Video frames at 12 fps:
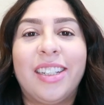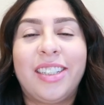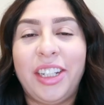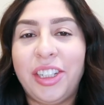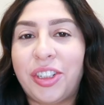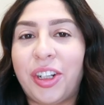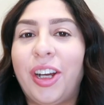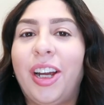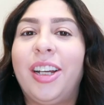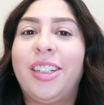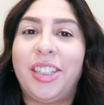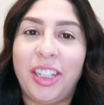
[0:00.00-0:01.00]

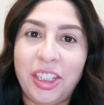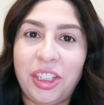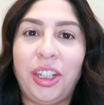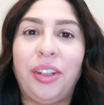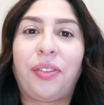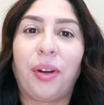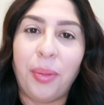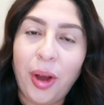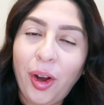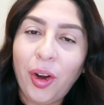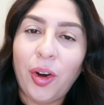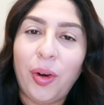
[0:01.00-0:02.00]
teacher teaching from
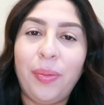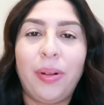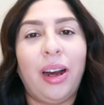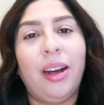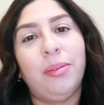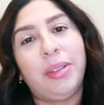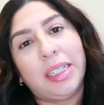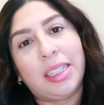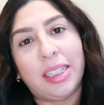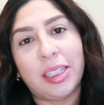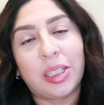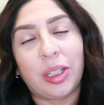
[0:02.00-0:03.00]
home, um,
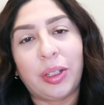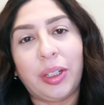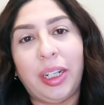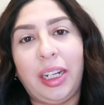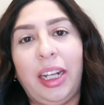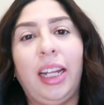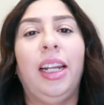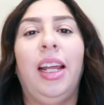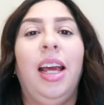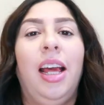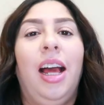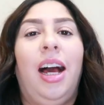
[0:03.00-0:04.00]
distance
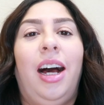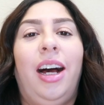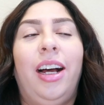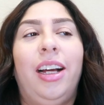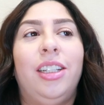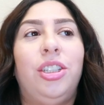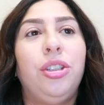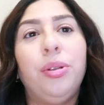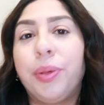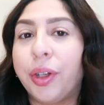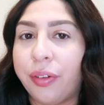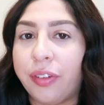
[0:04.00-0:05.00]
learning, uh,
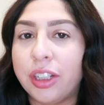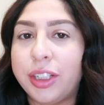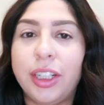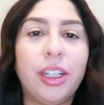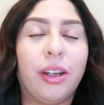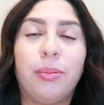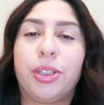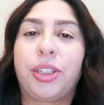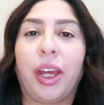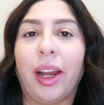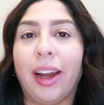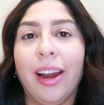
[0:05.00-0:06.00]
Zoom University, no I'm
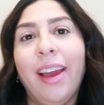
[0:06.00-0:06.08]
just kidding.